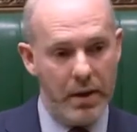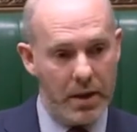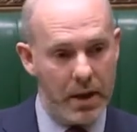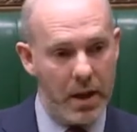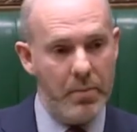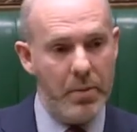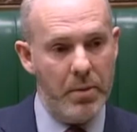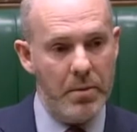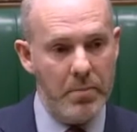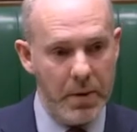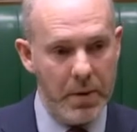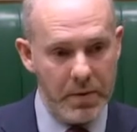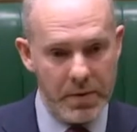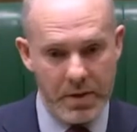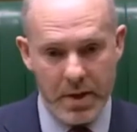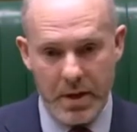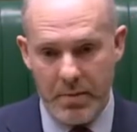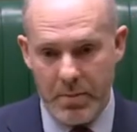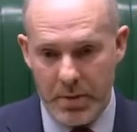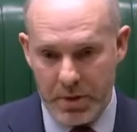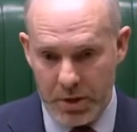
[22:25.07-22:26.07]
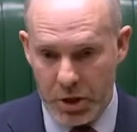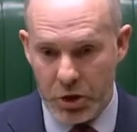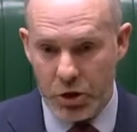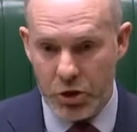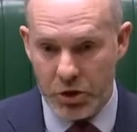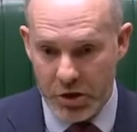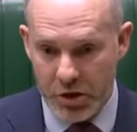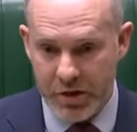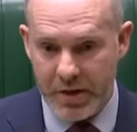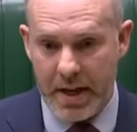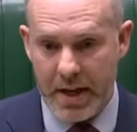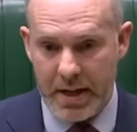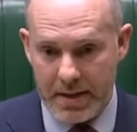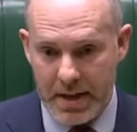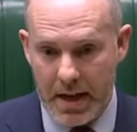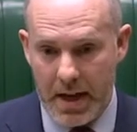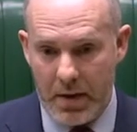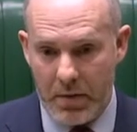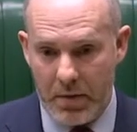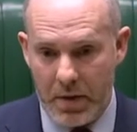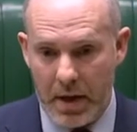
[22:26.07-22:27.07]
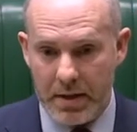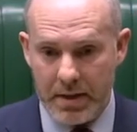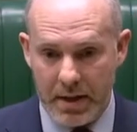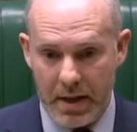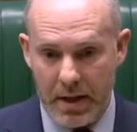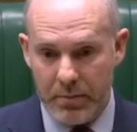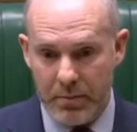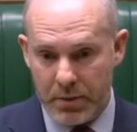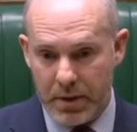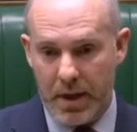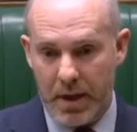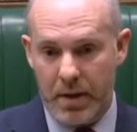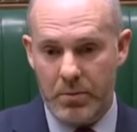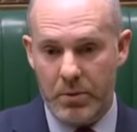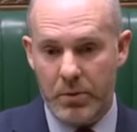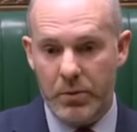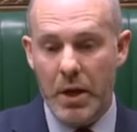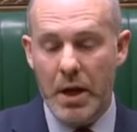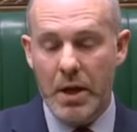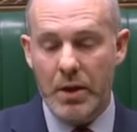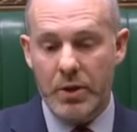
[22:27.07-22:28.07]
coming months in a position to set out that timetable